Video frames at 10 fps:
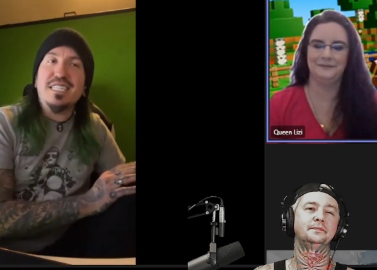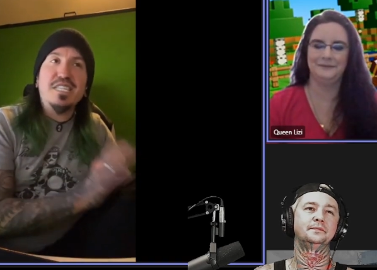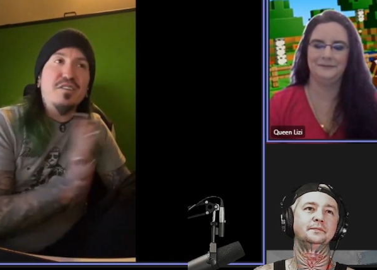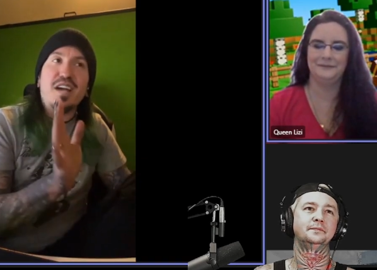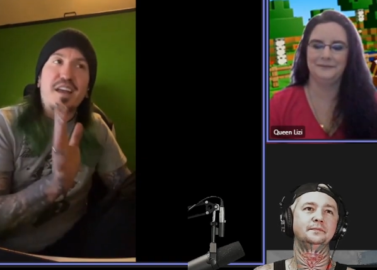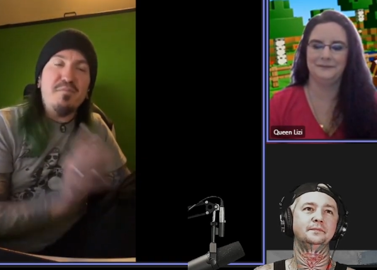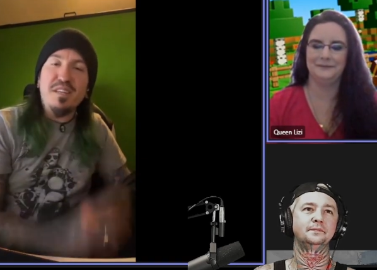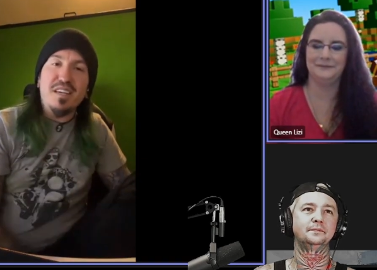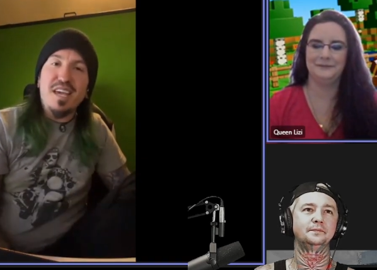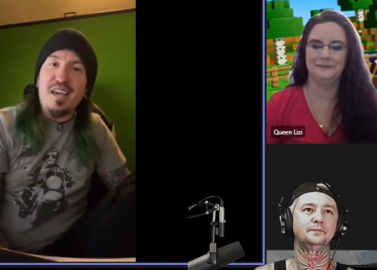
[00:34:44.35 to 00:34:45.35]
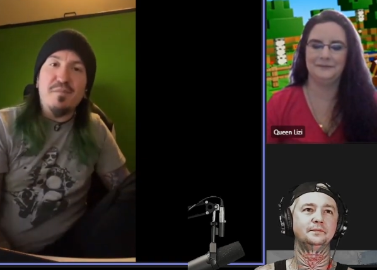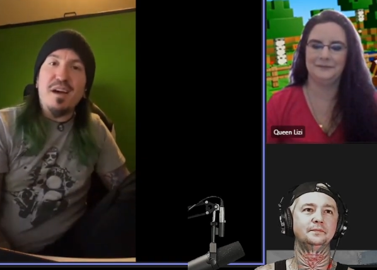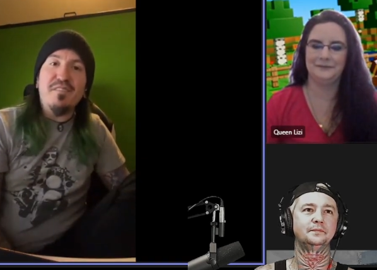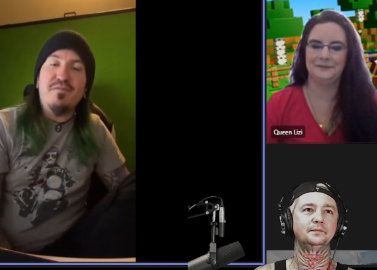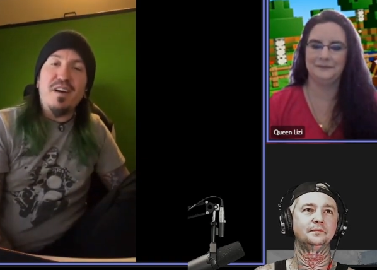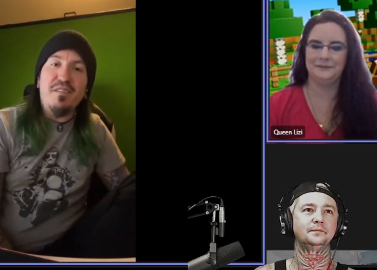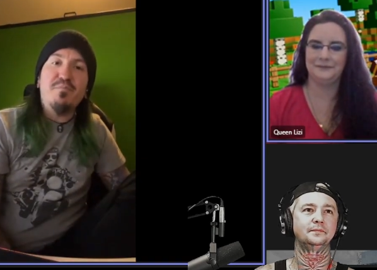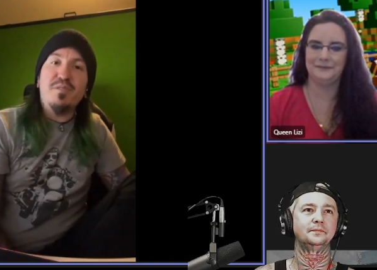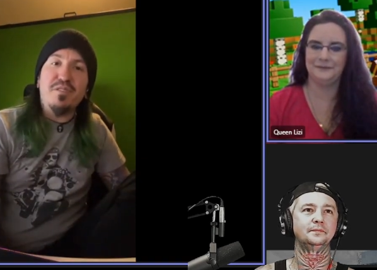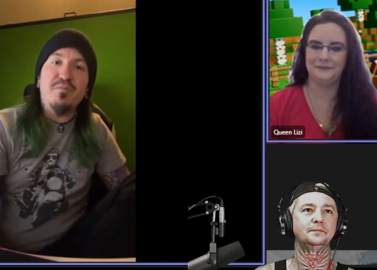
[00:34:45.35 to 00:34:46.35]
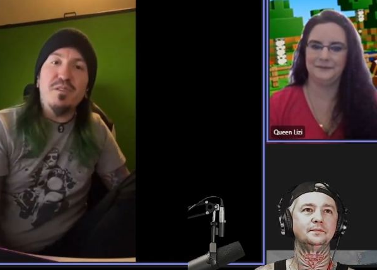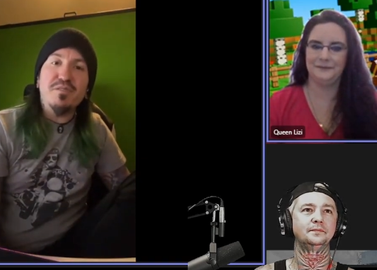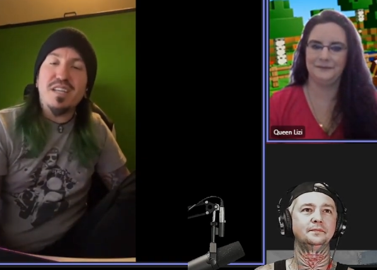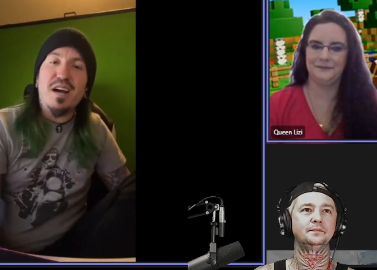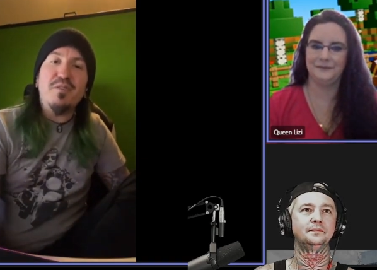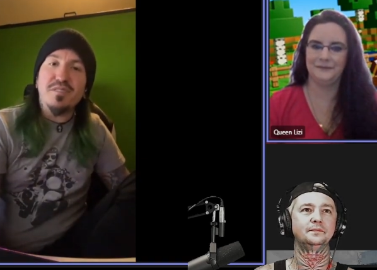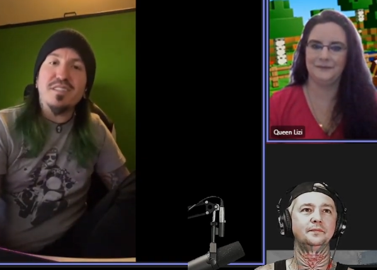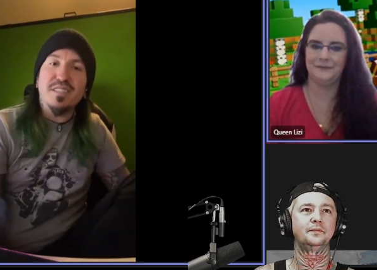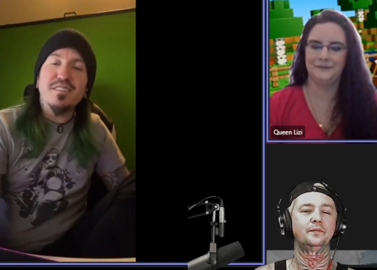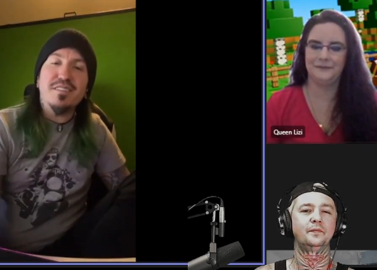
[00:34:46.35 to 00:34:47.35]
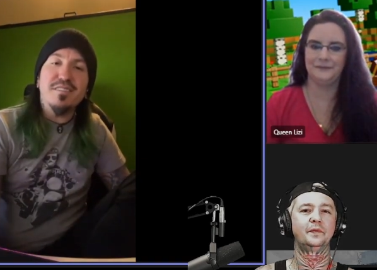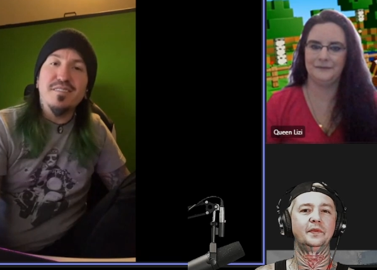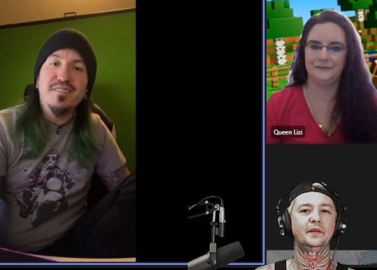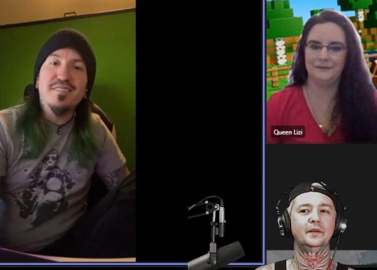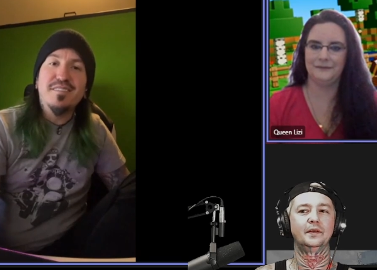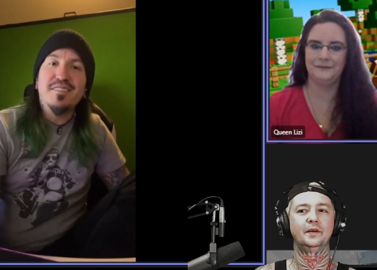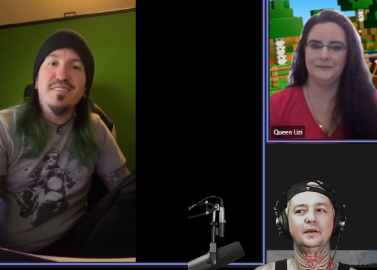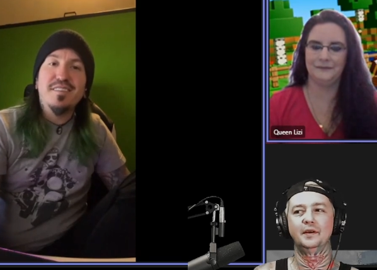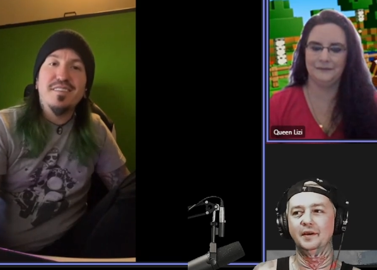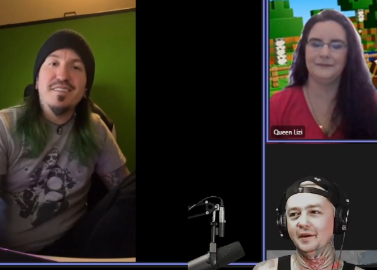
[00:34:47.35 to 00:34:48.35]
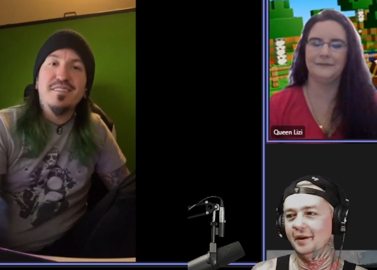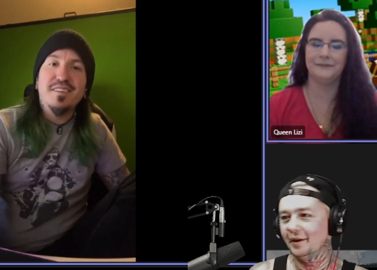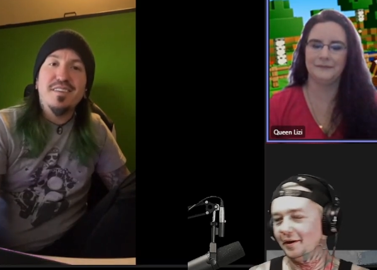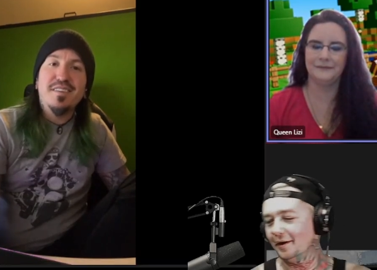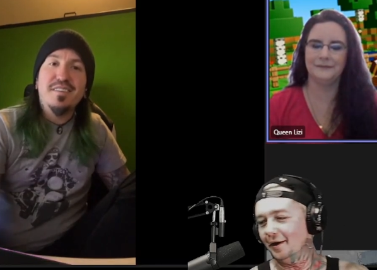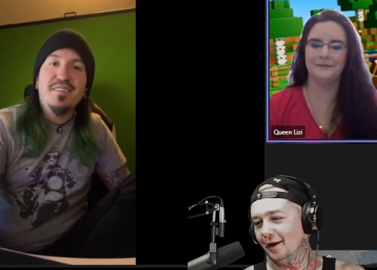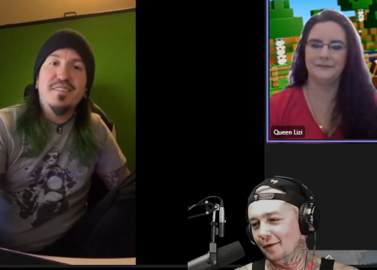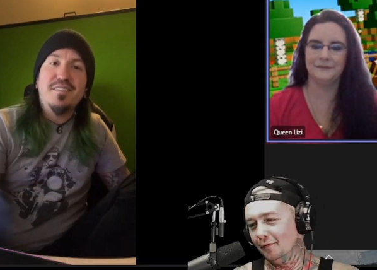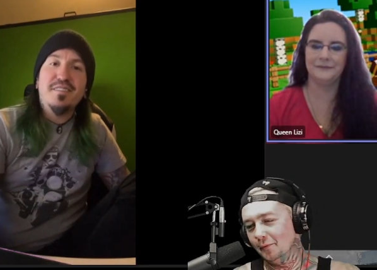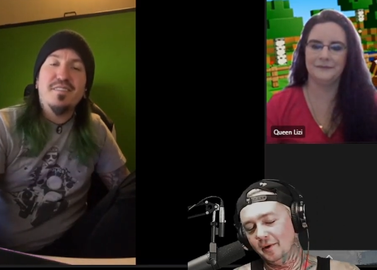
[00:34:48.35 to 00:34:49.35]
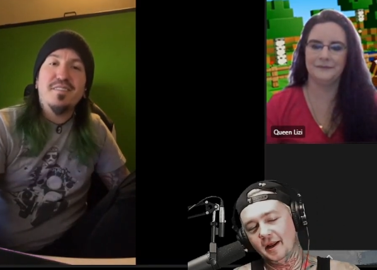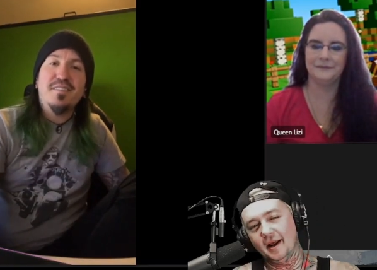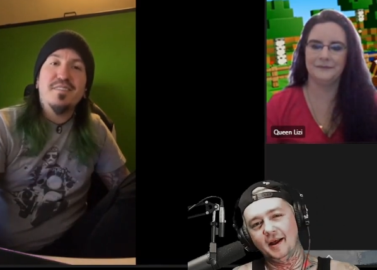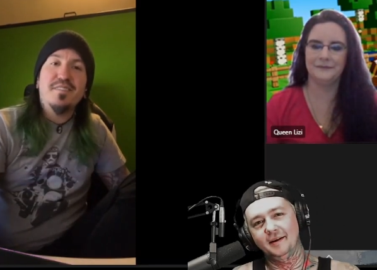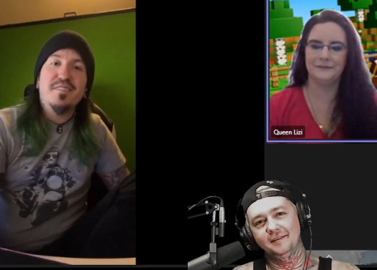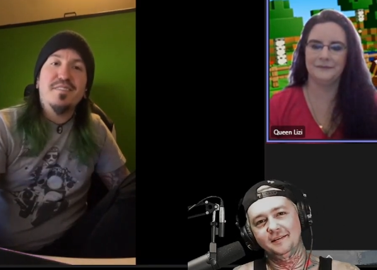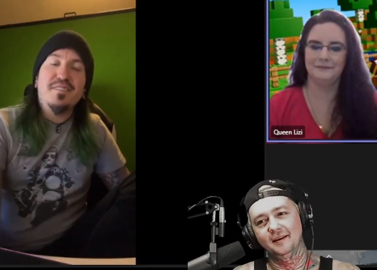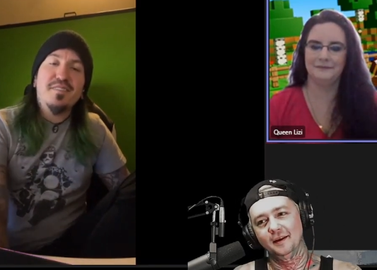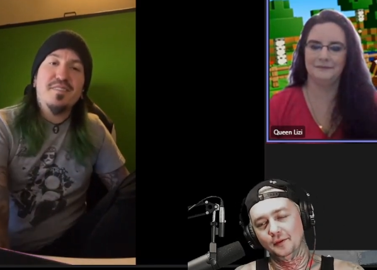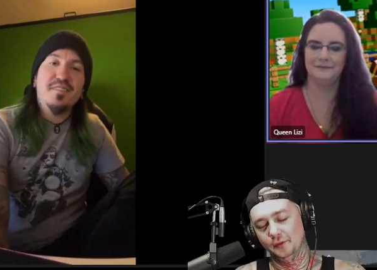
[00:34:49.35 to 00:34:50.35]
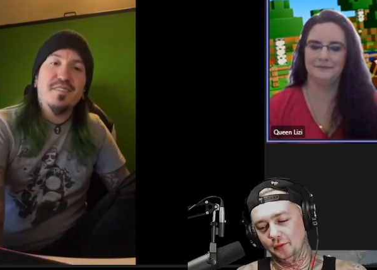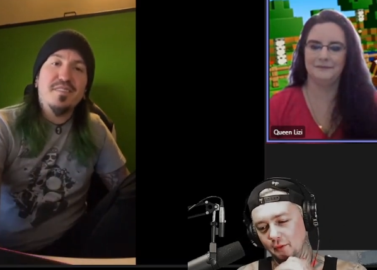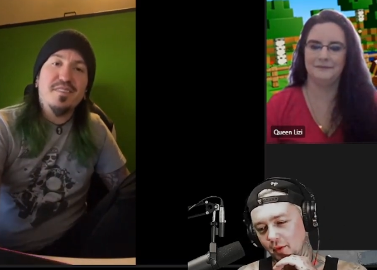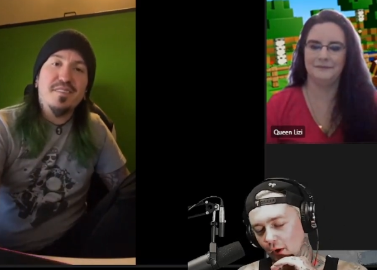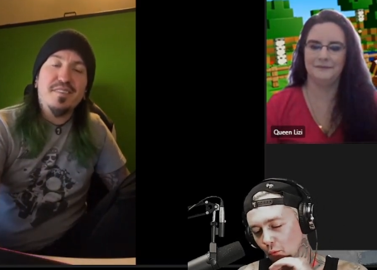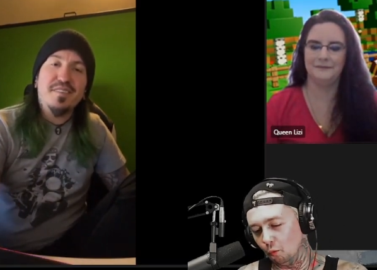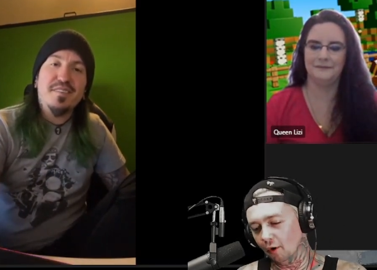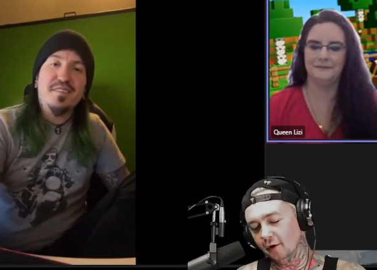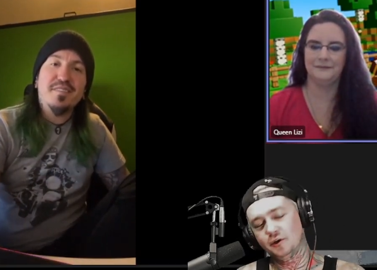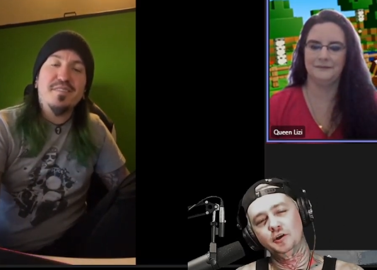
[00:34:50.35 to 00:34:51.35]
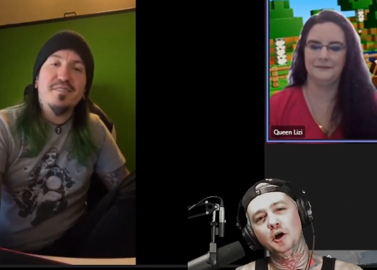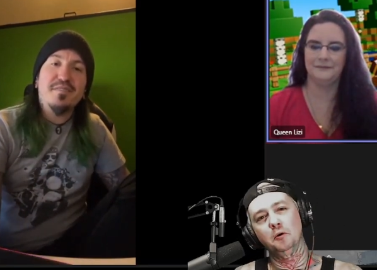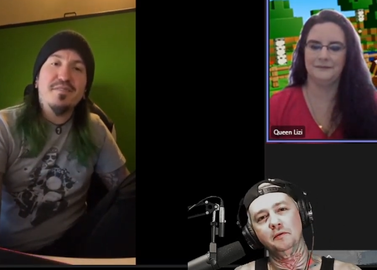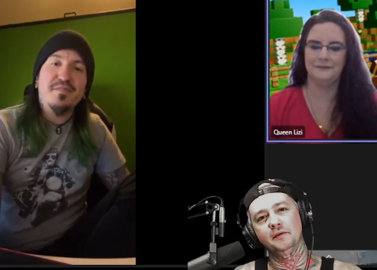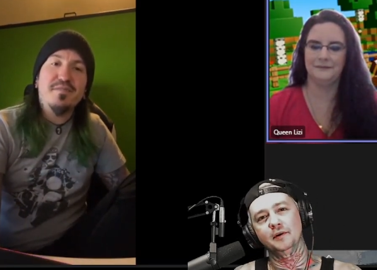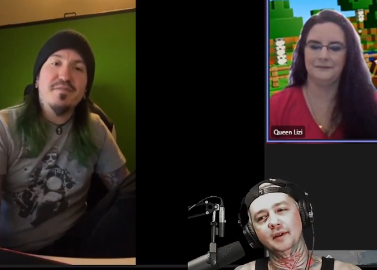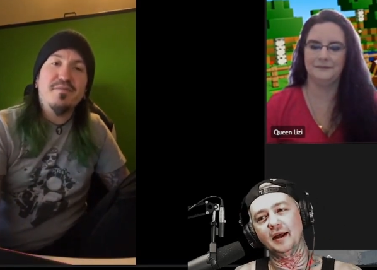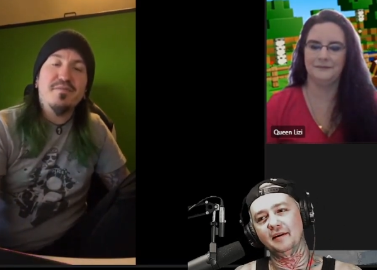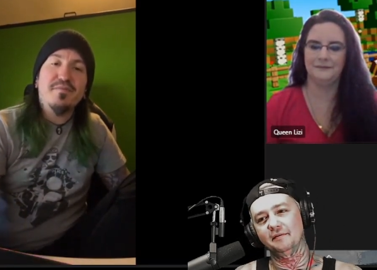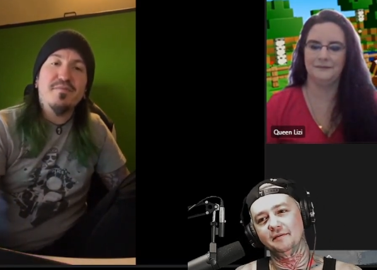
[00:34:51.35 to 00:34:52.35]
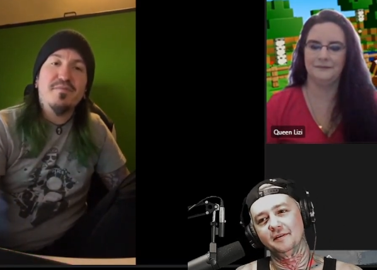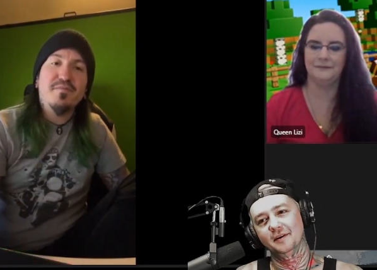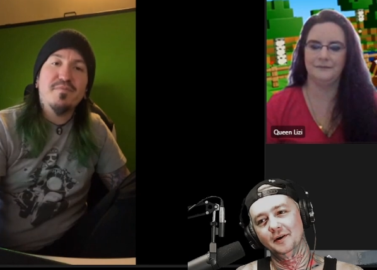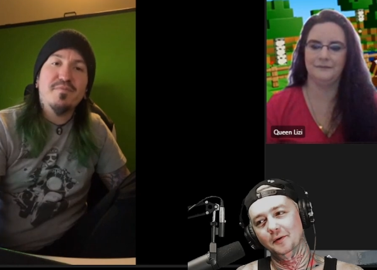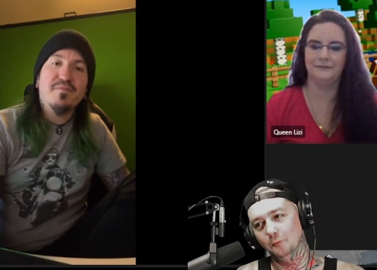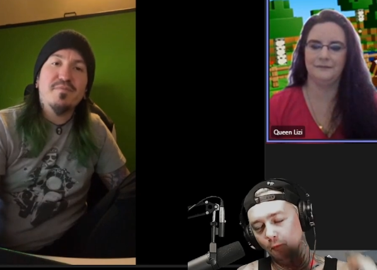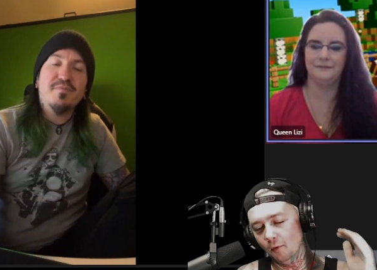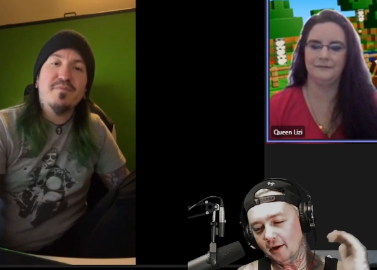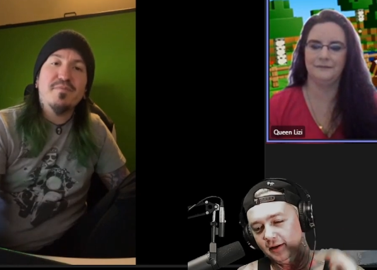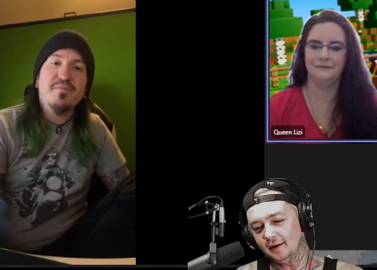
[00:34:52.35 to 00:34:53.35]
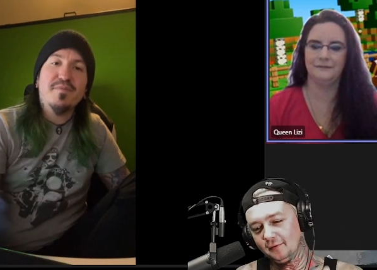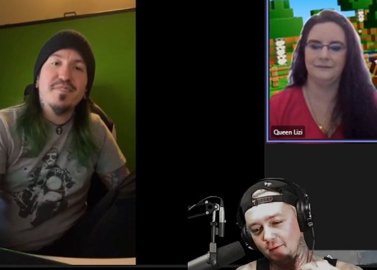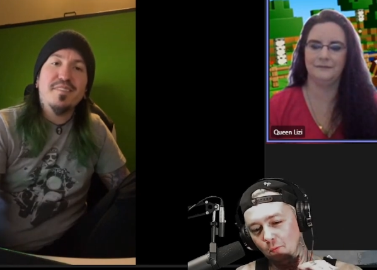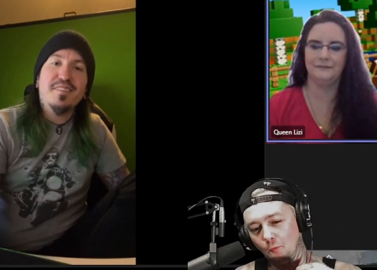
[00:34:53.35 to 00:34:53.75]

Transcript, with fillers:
Speaker 1: that's still got to be the game I've I've put the most hours into.
Speaker 2: Everyone has a worst show of their life. What is the